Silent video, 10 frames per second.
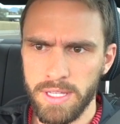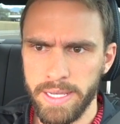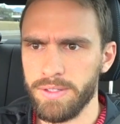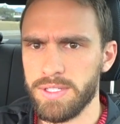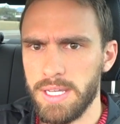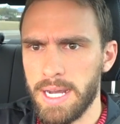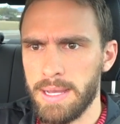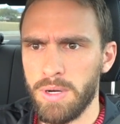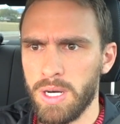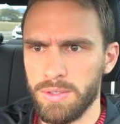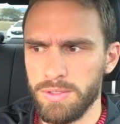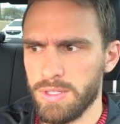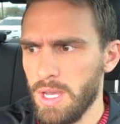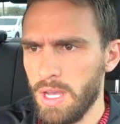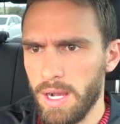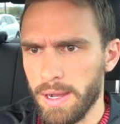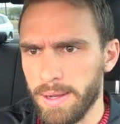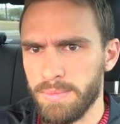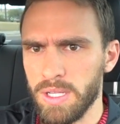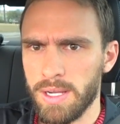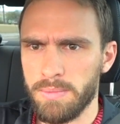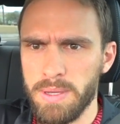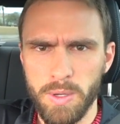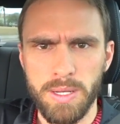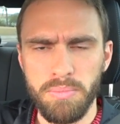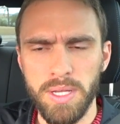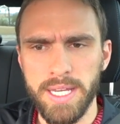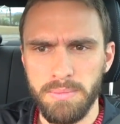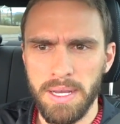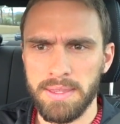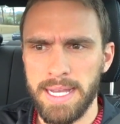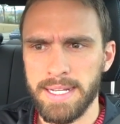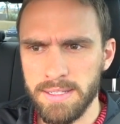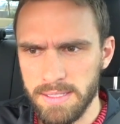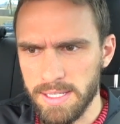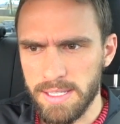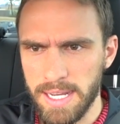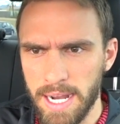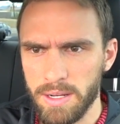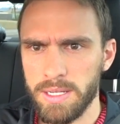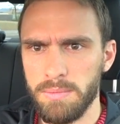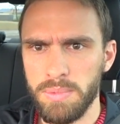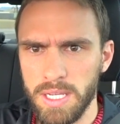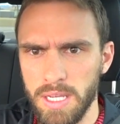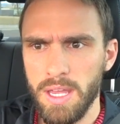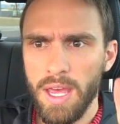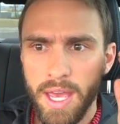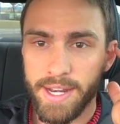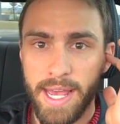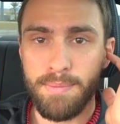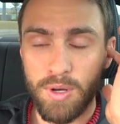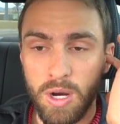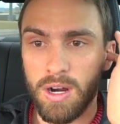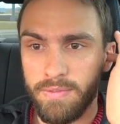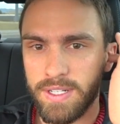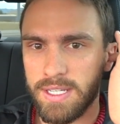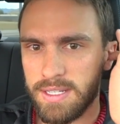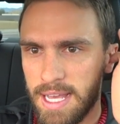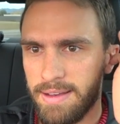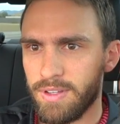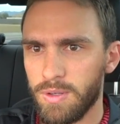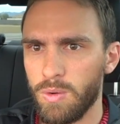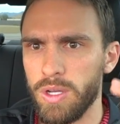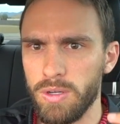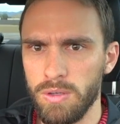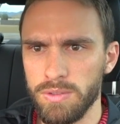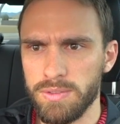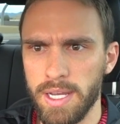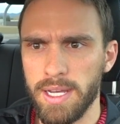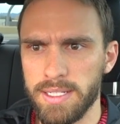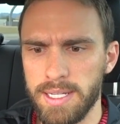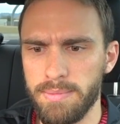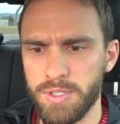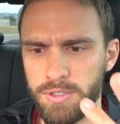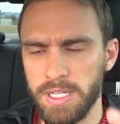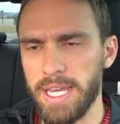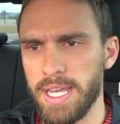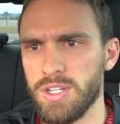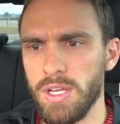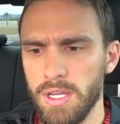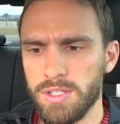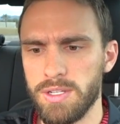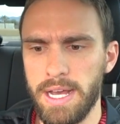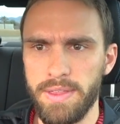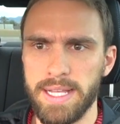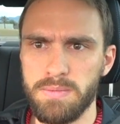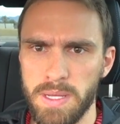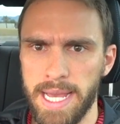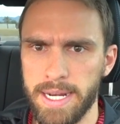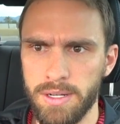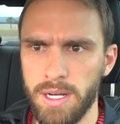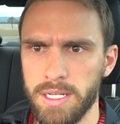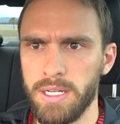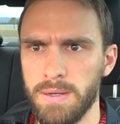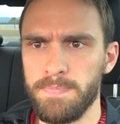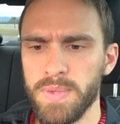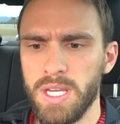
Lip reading: LCI models. A lot of people complained about that because they said, how can it be an M car if it doesn't have an oil temperature gauge? So now that's been added on here.